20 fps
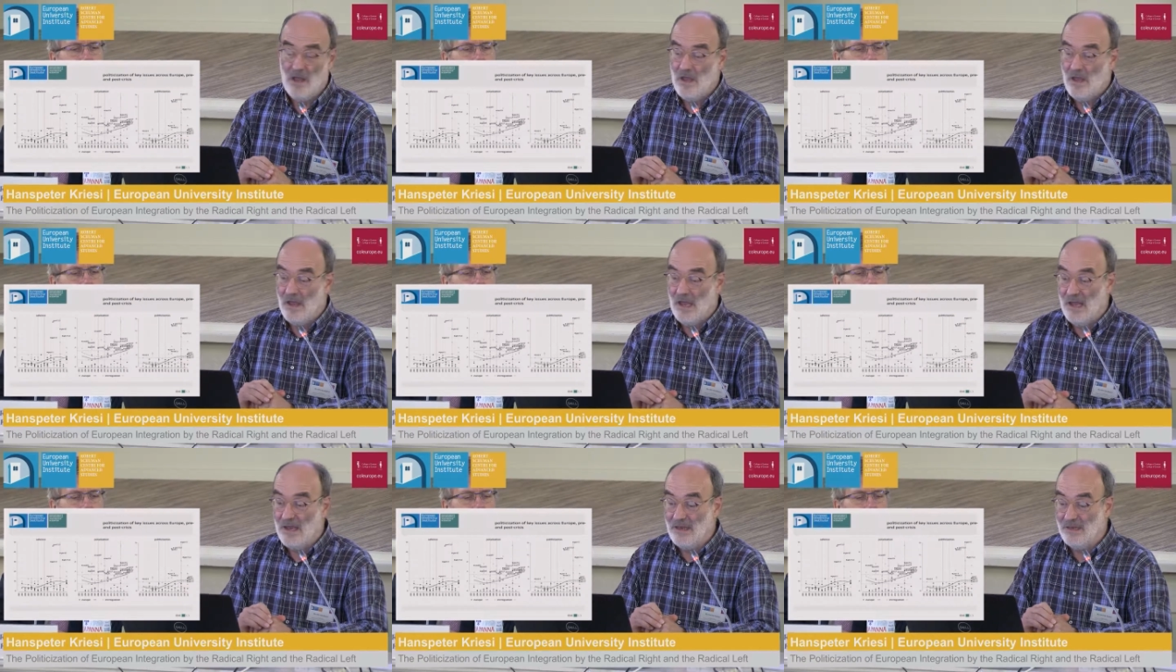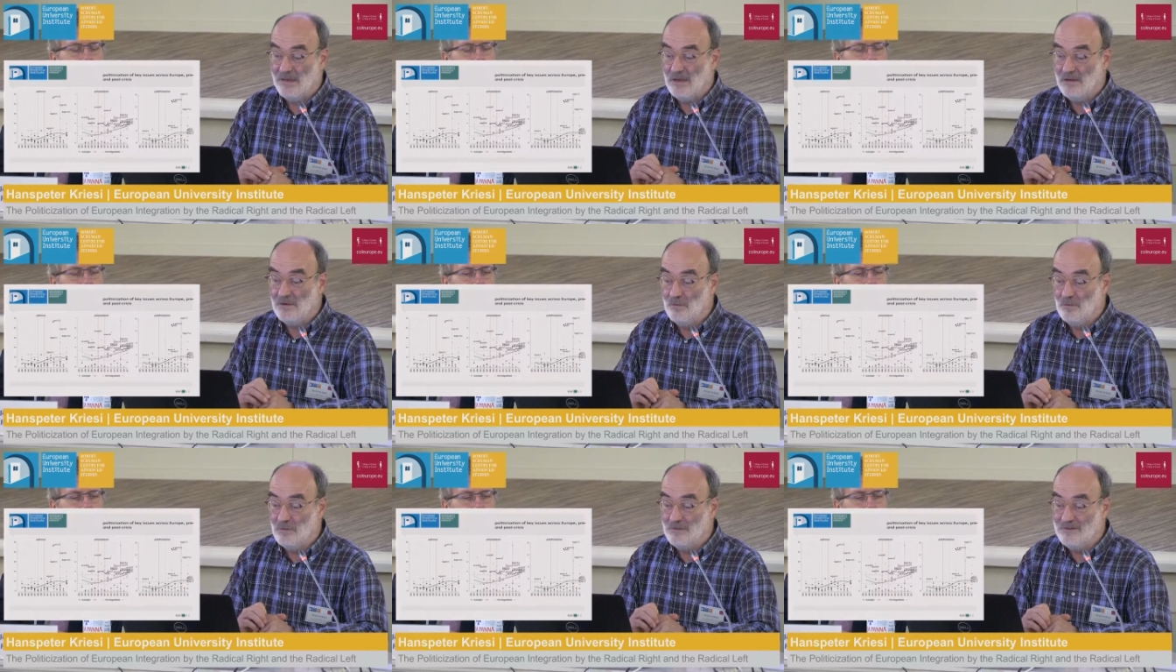And
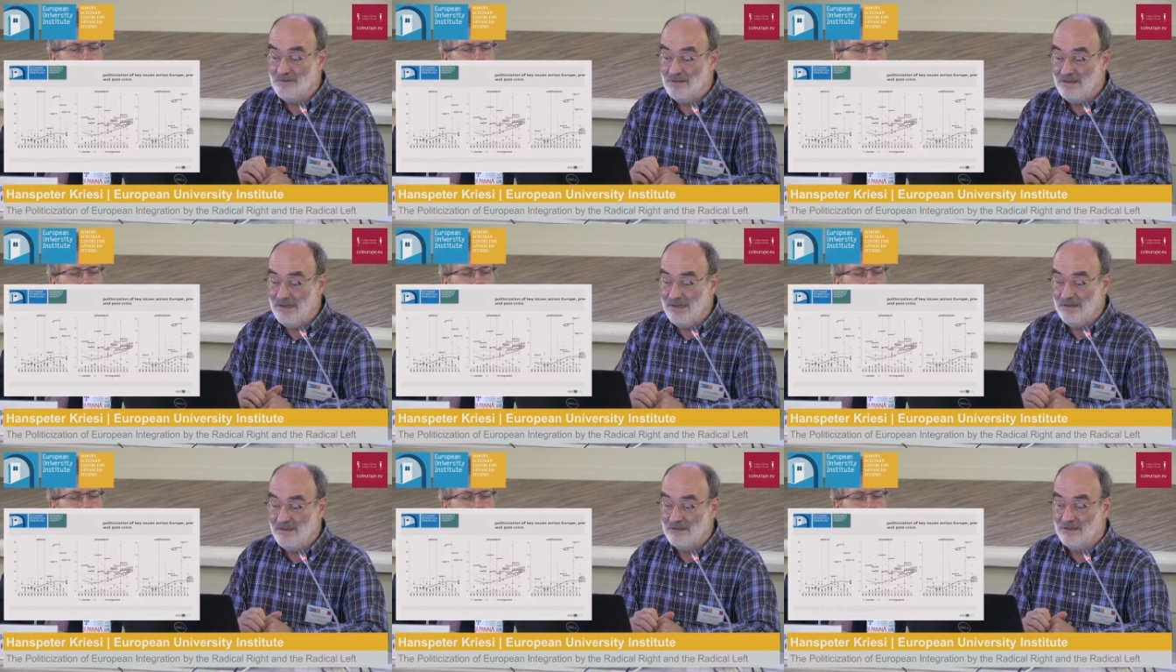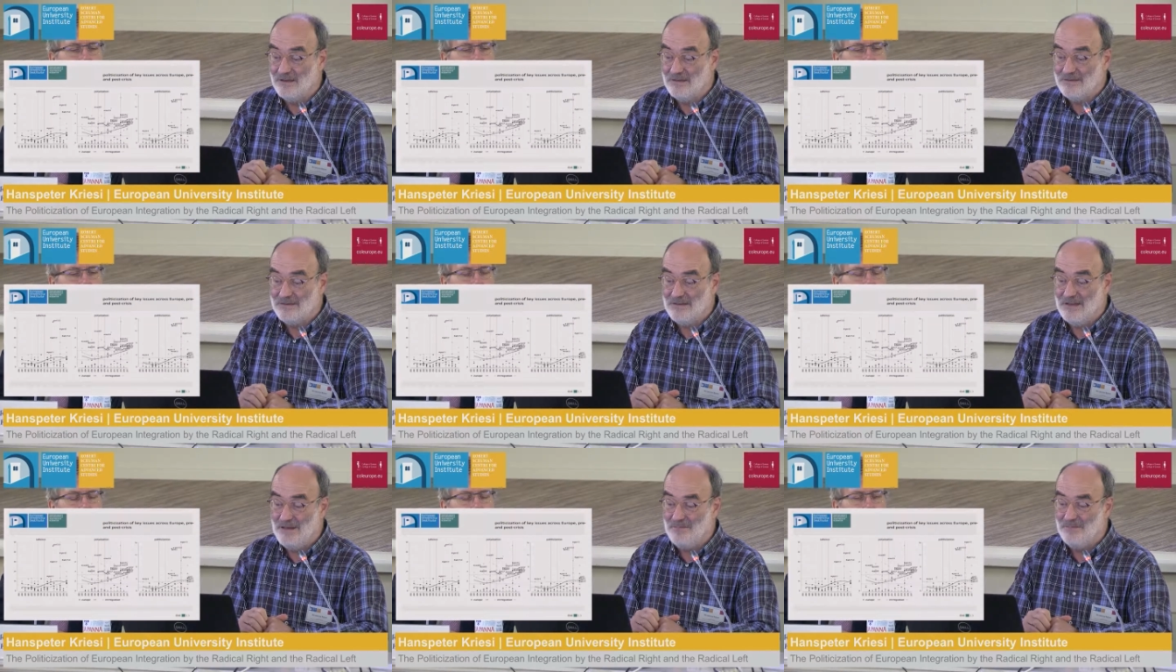you see the
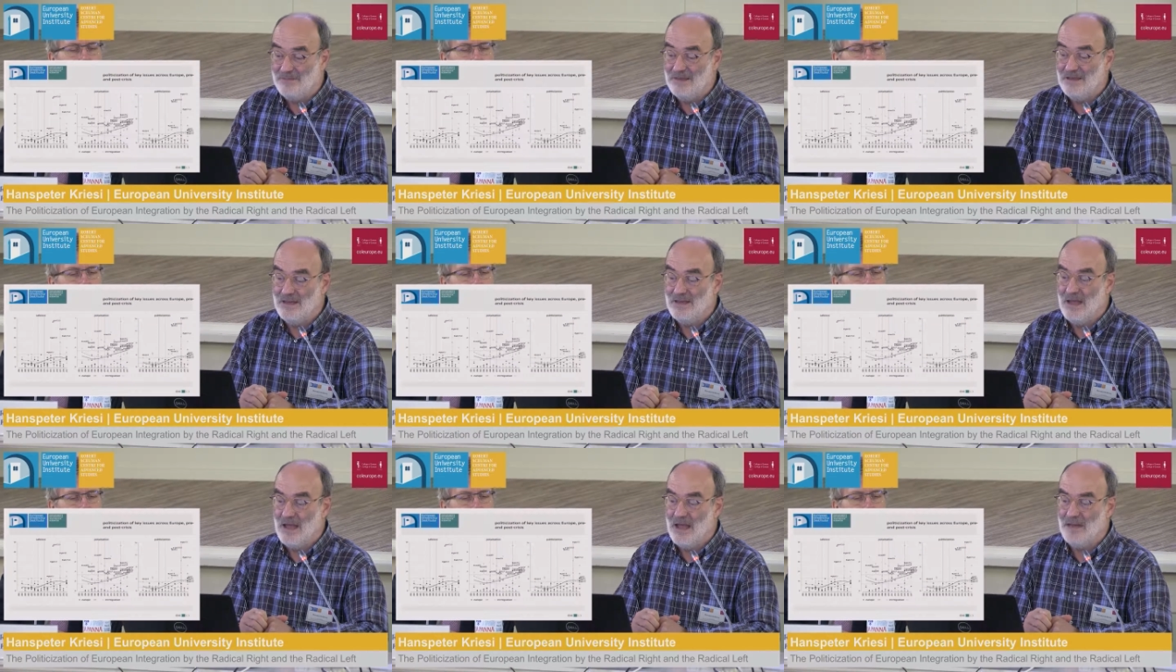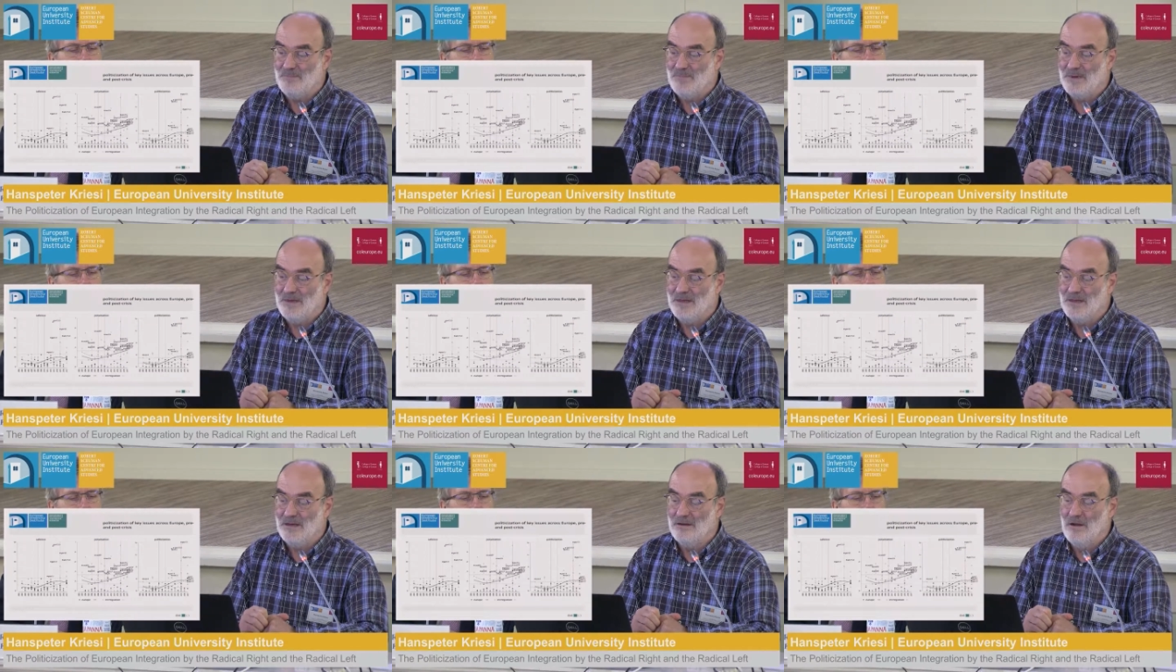same thing
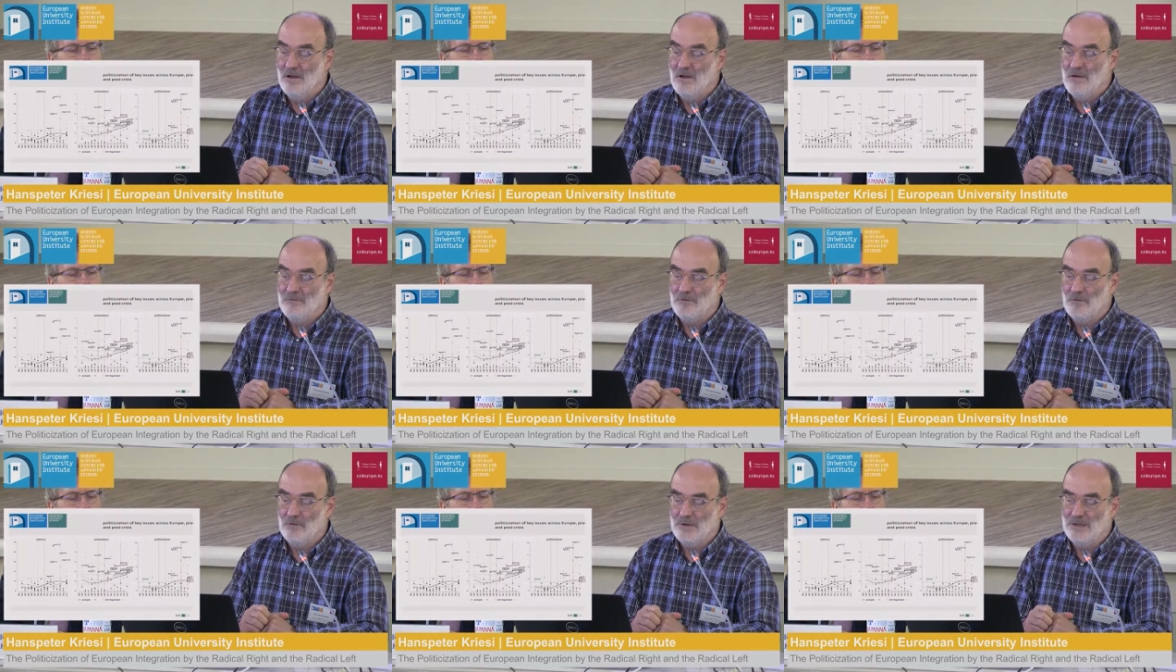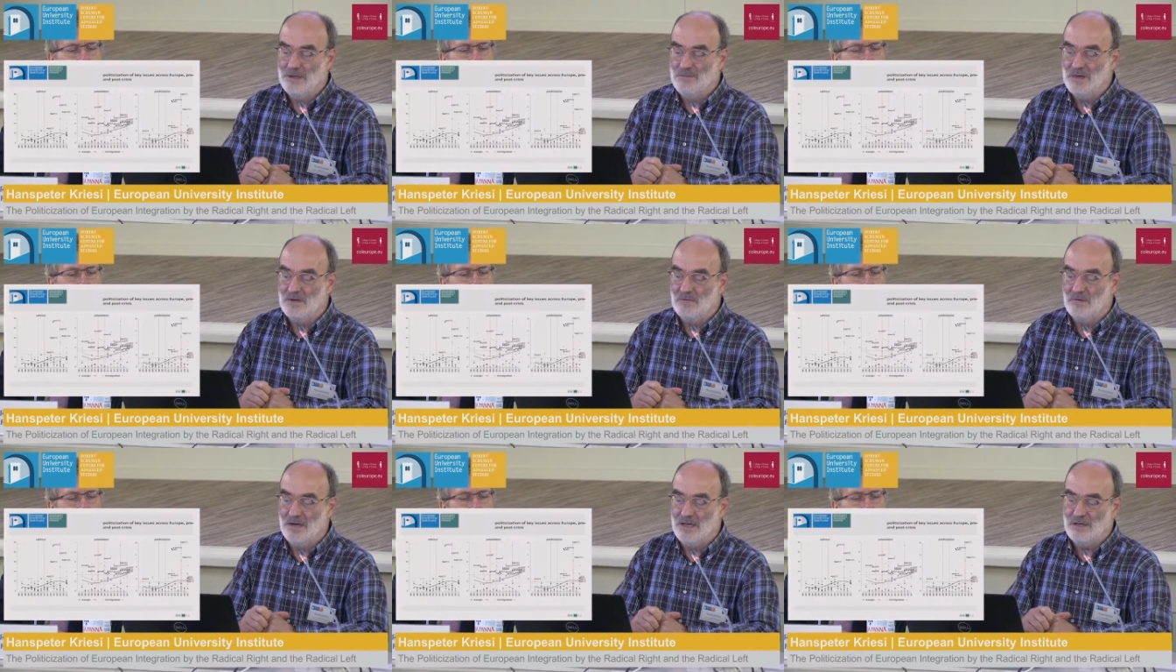happening for
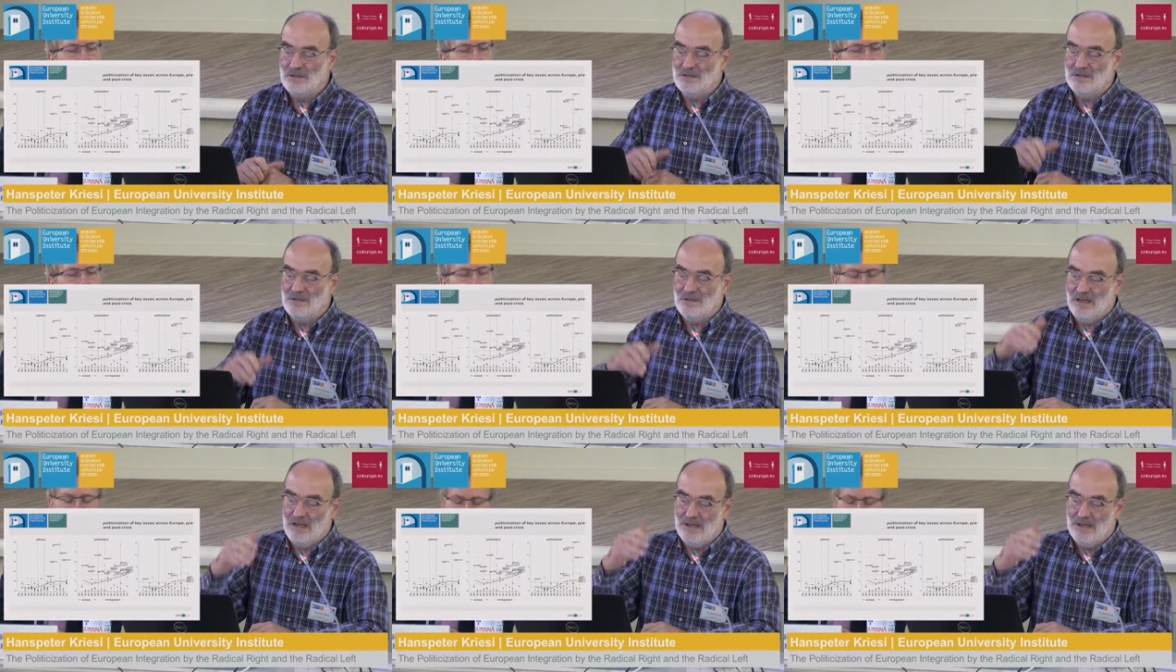immigration.